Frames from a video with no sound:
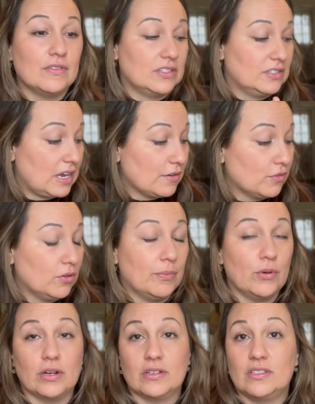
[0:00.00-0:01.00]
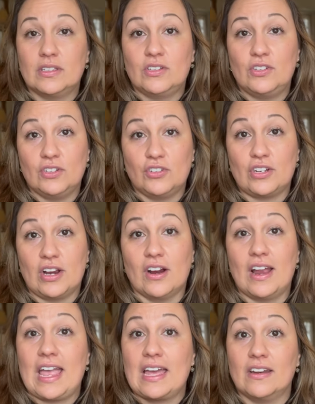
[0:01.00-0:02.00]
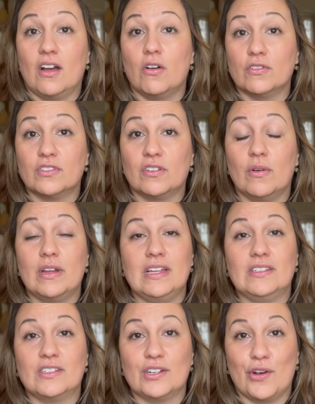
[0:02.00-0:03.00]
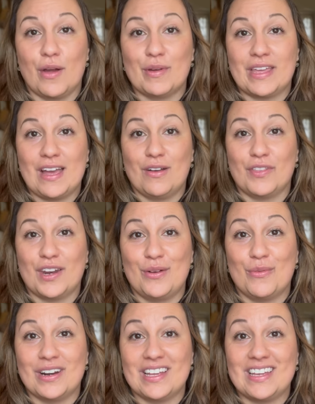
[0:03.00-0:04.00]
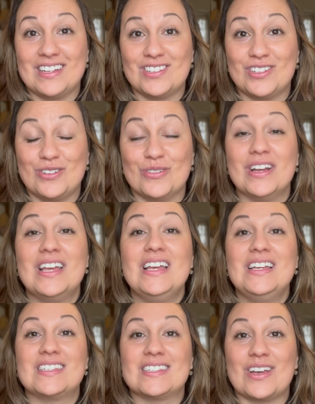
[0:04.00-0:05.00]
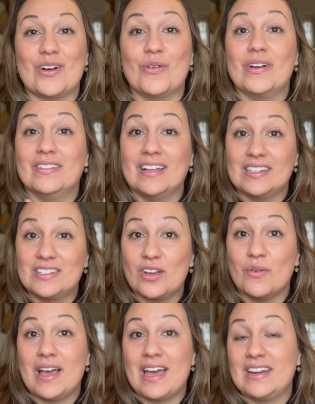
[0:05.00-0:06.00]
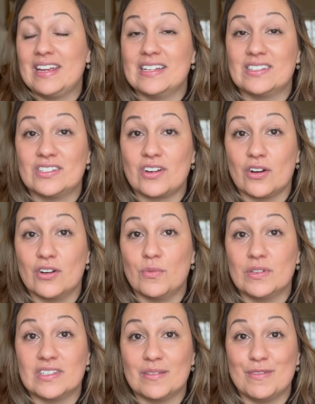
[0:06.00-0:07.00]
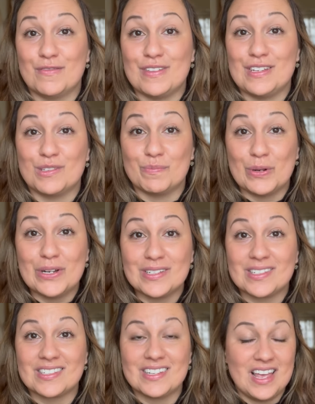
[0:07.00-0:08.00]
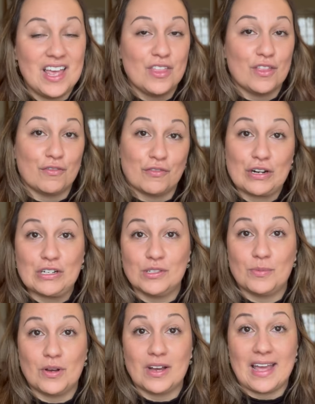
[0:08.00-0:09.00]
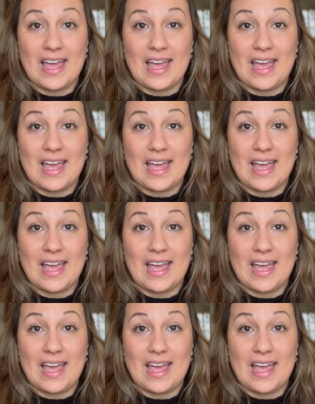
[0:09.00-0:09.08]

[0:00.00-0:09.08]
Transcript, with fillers: several books to share and also an Instagram account that I want to get to. So, let's go ahead and get started with some of these books. The first book I